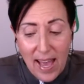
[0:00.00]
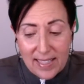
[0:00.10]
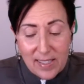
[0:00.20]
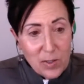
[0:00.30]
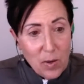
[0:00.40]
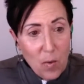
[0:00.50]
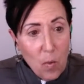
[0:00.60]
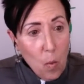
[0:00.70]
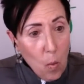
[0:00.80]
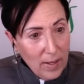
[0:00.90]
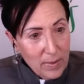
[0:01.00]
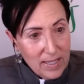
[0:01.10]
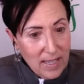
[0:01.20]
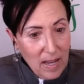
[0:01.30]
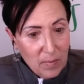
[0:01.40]
And so when I went
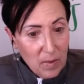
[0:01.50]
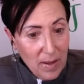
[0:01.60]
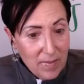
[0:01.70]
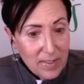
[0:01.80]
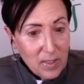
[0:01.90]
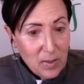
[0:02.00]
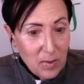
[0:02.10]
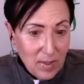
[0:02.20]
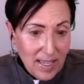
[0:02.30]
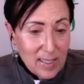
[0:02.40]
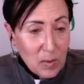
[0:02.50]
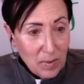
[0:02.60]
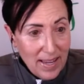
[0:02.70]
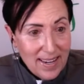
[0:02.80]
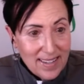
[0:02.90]
to the Optimum Health Institute, they
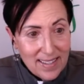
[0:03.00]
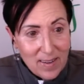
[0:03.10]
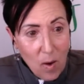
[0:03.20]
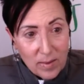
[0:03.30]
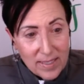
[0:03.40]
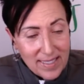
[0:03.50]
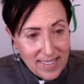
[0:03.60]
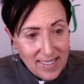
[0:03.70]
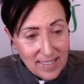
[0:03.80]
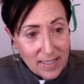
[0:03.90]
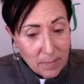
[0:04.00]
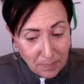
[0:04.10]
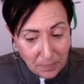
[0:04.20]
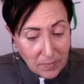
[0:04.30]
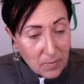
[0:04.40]
explained that all diseases
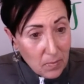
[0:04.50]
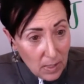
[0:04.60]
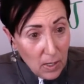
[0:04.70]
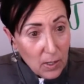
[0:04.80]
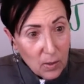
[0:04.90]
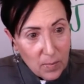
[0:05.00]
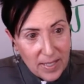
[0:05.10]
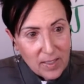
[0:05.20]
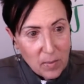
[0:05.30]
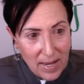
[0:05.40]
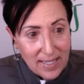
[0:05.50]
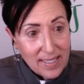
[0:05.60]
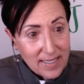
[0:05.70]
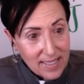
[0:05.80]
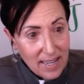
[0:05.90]
occur because the
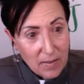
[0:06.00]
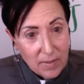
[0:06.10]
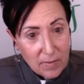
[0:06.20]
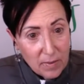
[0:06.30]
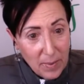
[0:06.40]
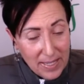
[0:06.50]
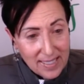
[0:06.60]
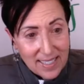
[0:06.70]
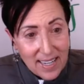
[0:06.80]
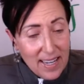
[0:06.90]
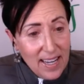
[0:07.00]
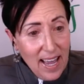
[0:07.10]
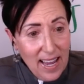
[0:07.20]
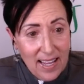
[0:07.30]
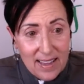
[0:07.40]
body's in a state of inflammation,
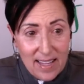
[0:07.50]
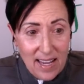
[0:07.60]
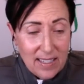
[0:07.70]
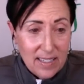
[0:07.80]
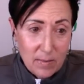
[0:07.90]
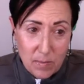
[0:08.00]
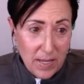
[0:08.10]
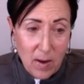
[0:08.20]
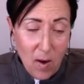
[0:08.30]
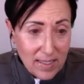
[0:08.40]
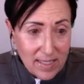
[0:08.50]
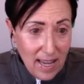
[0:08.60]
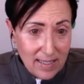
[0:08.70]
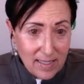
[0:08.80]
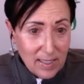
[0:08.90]
and that can be caused
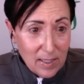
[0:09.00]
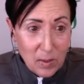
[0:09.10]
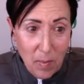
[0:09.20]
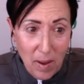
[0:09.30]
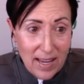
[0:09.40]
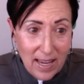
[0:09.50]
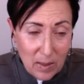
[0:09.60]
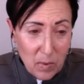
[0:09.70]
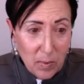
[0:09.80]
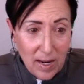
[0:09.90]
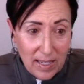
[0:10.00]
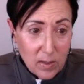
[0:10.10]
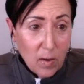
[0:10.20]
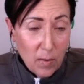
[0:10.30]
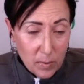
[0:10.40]
not just by animal
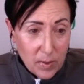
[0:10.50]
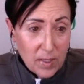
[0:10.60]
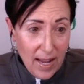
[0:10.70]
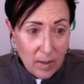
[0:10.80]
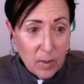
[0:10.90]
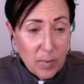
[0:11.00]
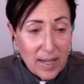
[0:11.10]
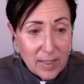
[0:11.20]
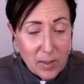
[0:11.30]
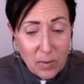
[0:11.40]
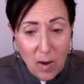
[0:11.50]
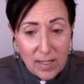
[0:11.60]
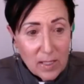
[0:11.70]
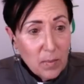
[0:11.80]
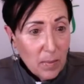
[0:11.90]
products, although animal products do
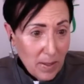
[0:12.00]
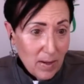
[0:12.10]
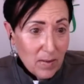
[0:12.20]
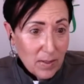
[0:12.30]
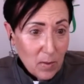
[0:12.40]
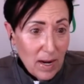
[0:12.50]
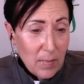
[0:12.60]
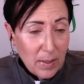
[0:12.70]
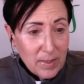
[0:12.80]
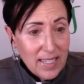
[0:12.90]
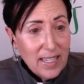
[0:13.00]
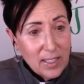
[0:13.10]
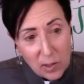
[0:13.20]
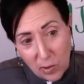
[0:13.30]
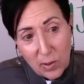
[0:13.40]
cause it, but by all the crap I was
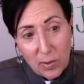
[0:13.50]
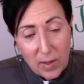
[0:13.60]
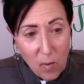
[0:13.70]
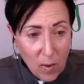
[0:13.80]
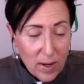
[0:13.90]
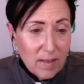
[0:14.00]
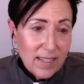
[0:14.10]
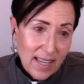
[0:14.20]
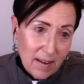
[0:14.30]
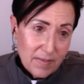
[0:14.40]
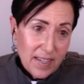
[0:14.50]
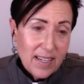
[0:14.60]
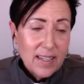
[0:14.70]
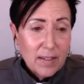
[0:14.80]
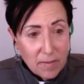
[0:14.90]
eating, sugar and oil and
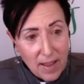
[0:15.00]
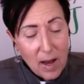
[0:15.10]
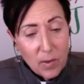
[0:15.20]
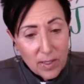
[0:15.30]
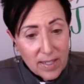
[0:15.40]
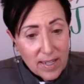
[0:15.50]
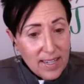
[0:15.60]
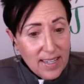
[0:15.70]
caffeine and flour